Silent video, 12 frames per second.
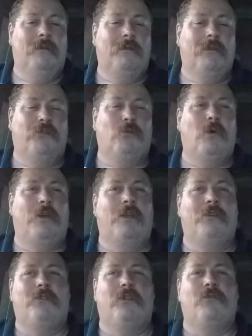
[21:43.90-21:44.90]
This
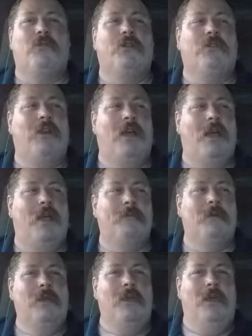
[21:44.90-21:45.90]
was the first
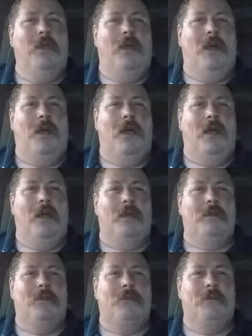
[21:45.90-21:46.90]
time
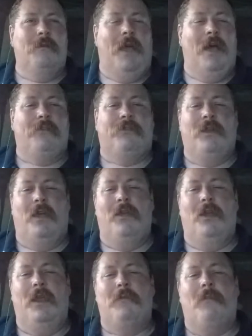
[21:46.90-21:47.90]

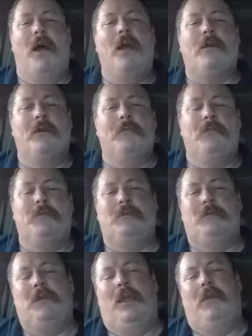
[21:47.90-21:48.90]
outside in
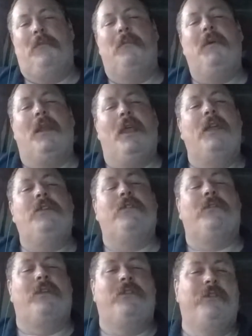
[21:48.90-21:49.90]
the Middle
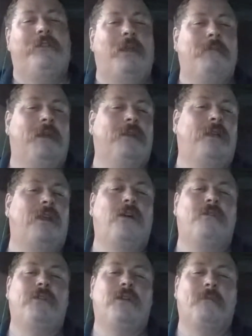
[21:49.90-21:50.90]
Ages, I should say, because I
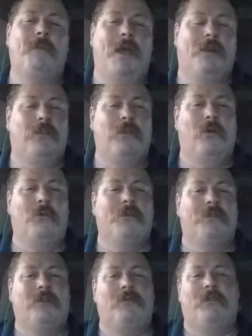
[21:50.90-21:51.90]
know if you go back to the
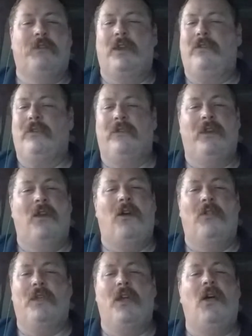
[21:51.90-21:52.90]
older civilizations, they
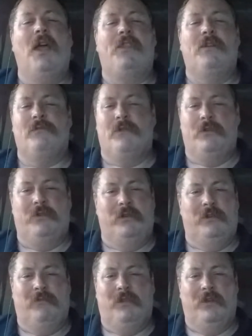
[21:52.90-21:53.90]
all had their
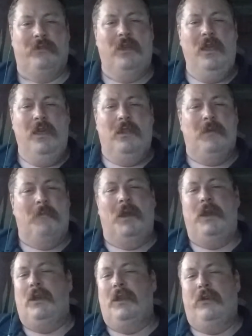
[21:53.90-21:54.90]
versions of this, the
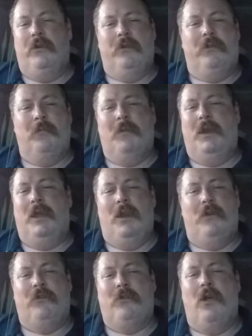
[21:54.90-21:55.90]
money lenders, the money
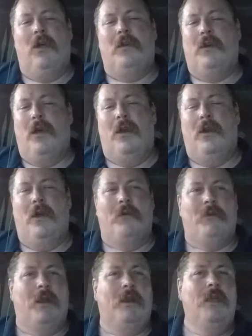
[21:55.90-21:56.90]
counters, on and on and
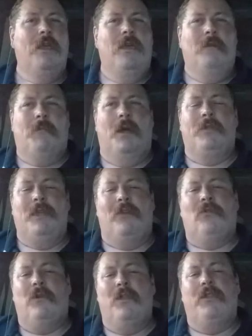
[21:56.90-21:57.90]
on, right? But
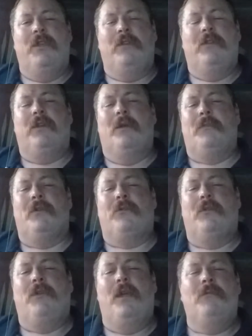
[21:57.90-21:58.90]
that's one of the things the
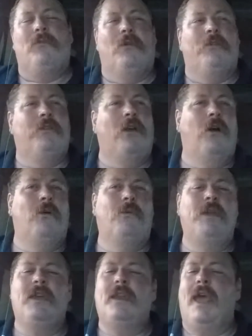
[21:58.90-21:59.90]
Templars were famed for. So
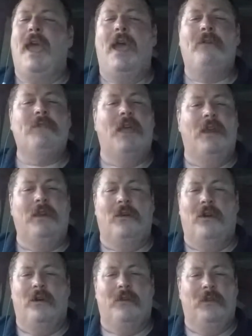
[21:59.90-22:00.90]
we could have that in
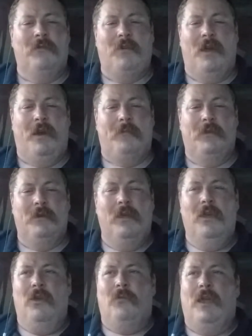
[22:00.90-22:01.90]
our environment.